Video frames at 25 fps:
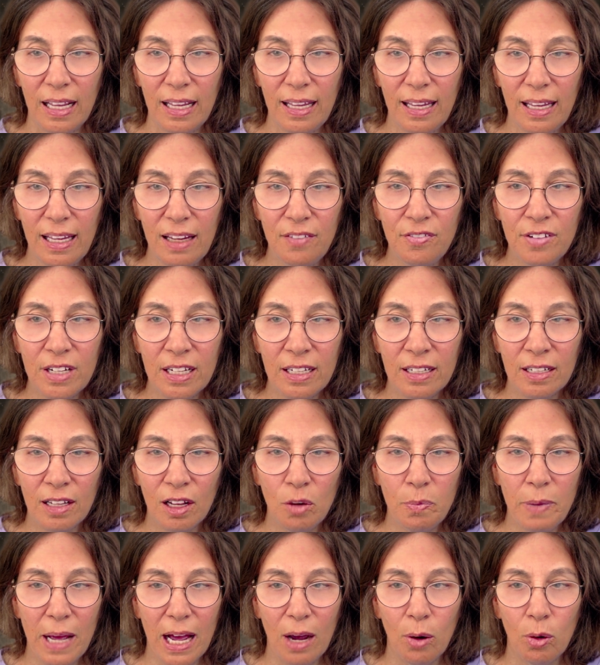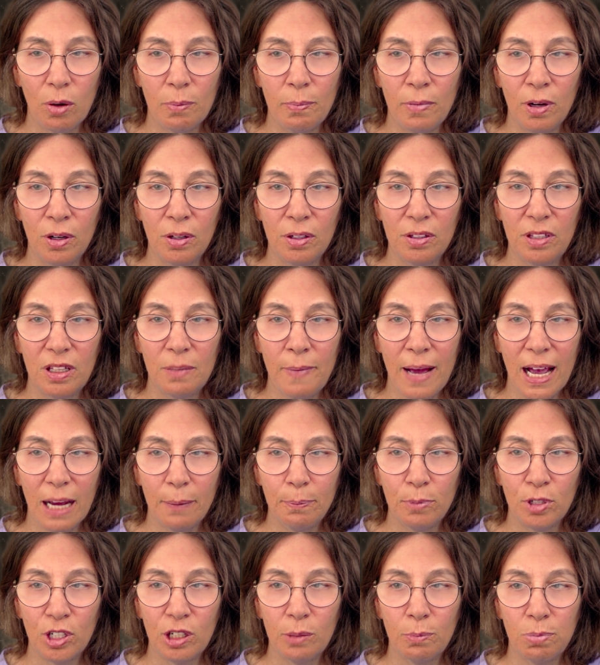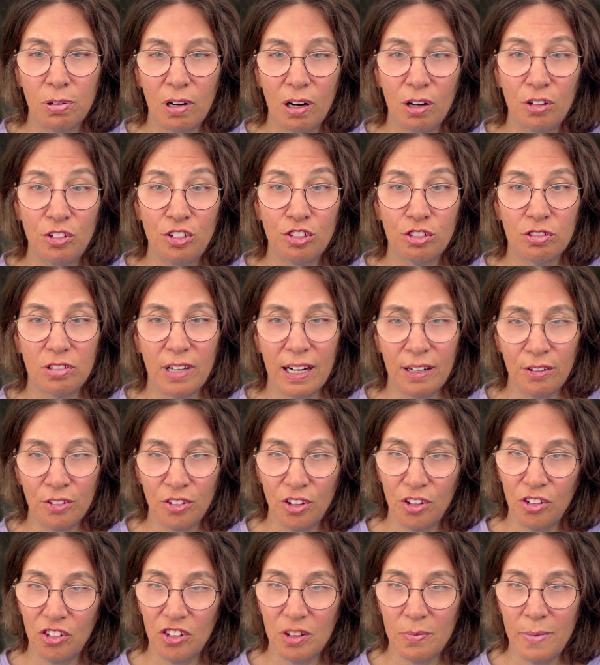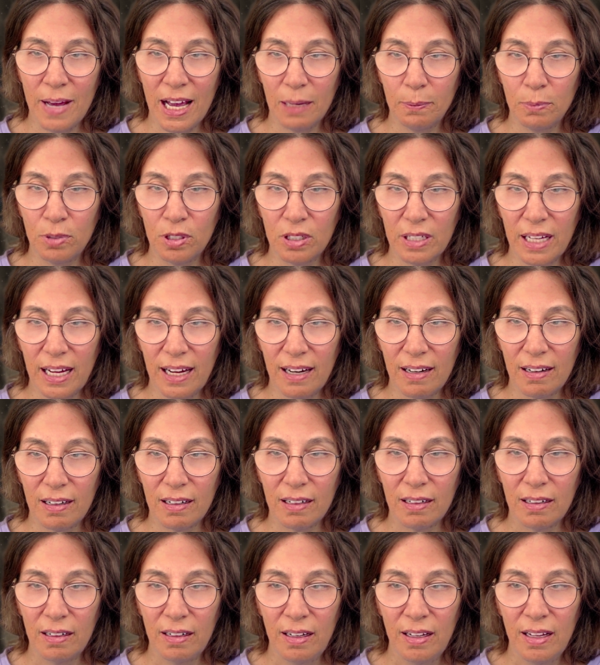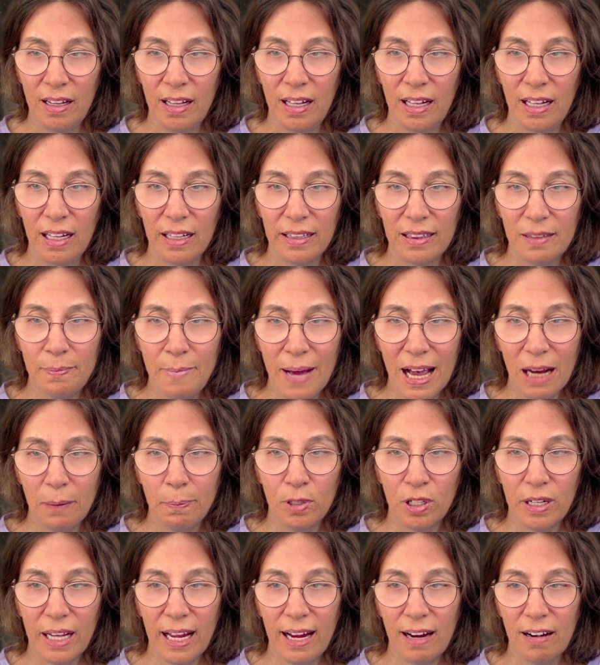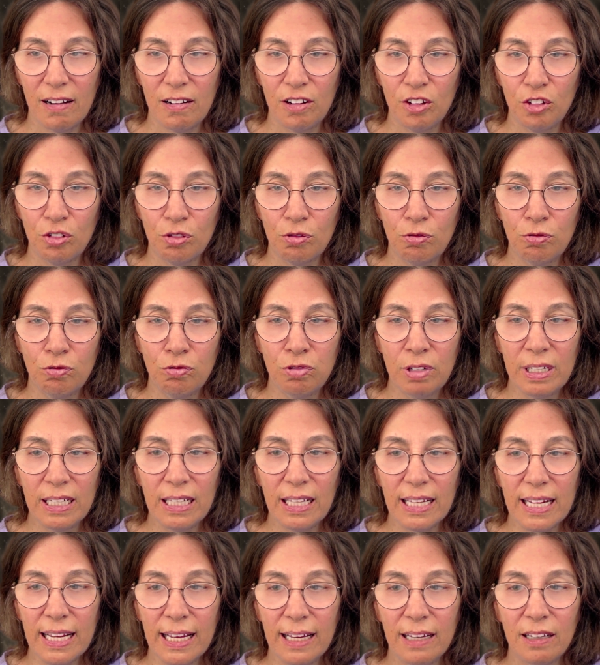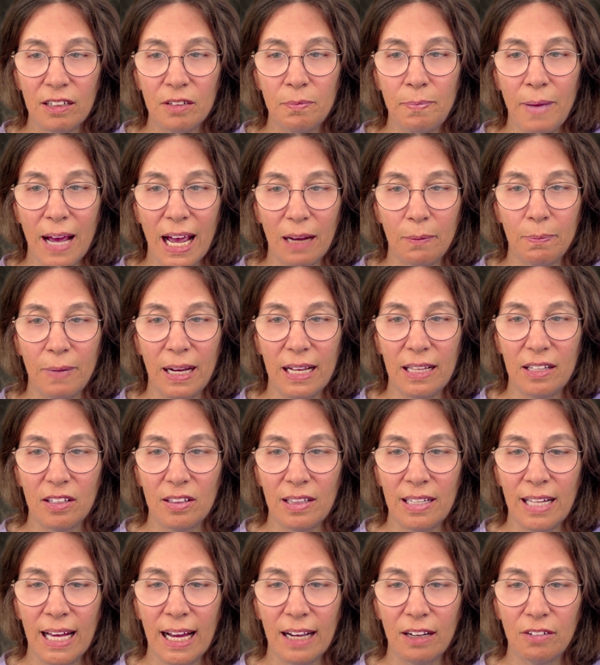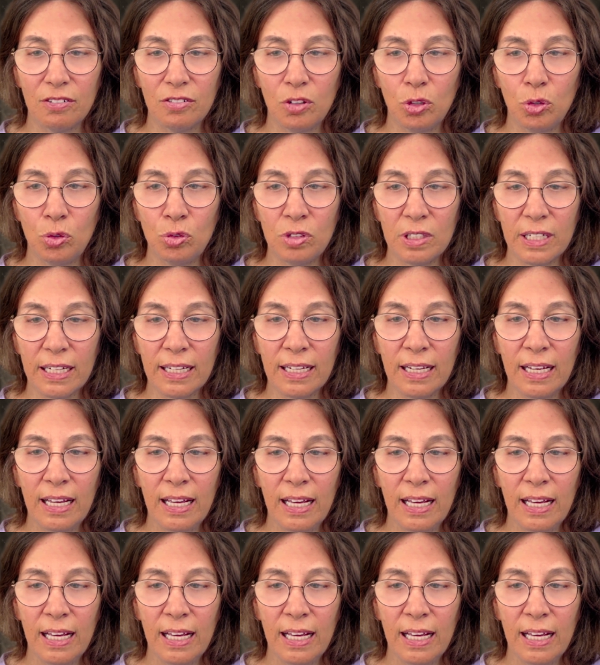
Even in low power mode, the MacBook Pro trounces the MacBook Air. The MacBook Air is really held back by its lack of cooling.